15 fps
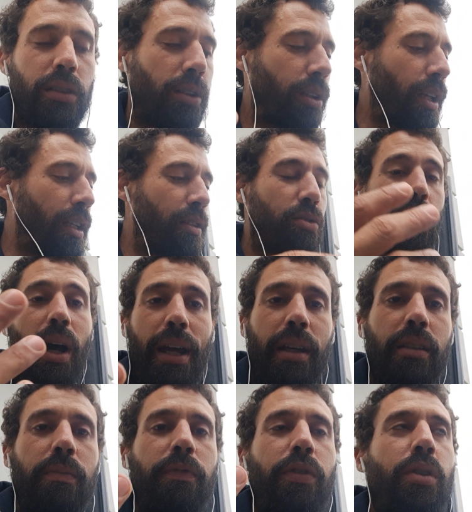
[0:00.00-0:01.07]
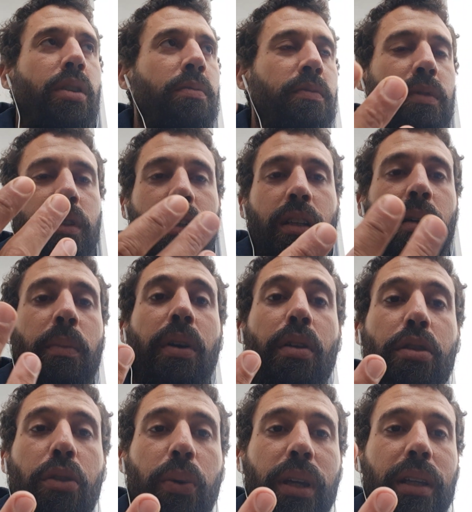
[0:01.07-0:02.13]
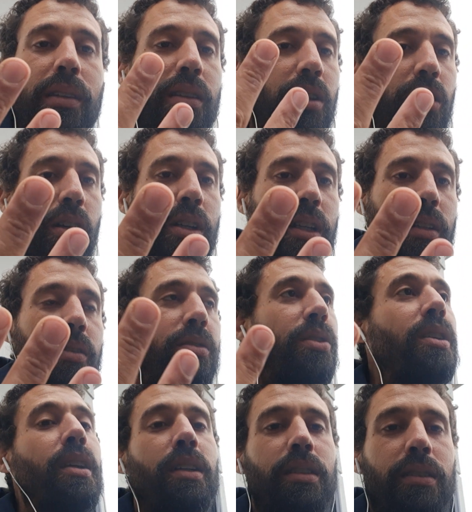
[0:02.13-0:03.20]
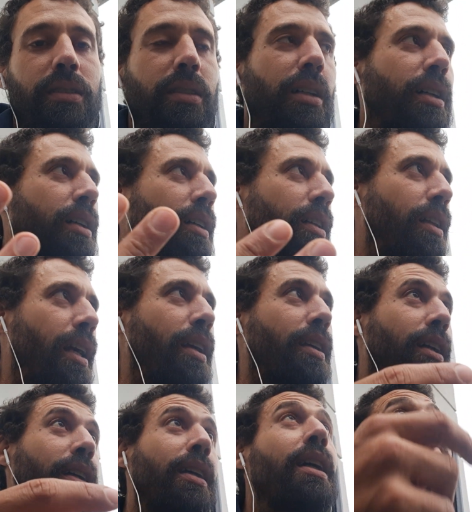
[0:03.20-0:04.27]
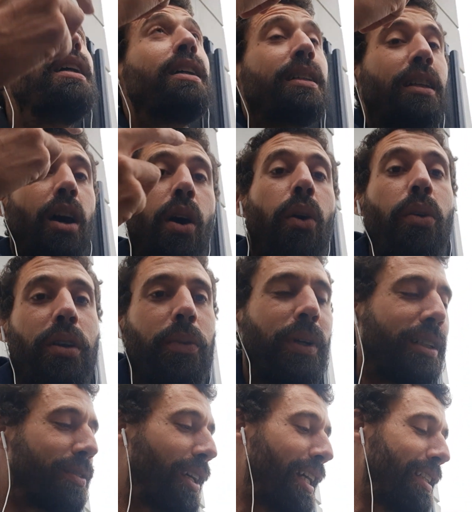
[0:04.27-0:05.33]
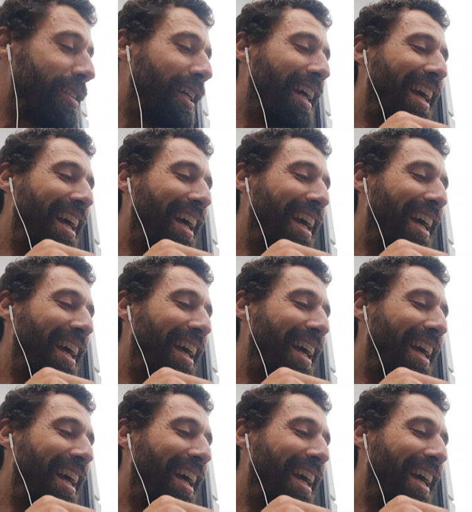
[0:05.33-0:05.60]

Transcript: Okay, triad from the number triad, like the holy one, right?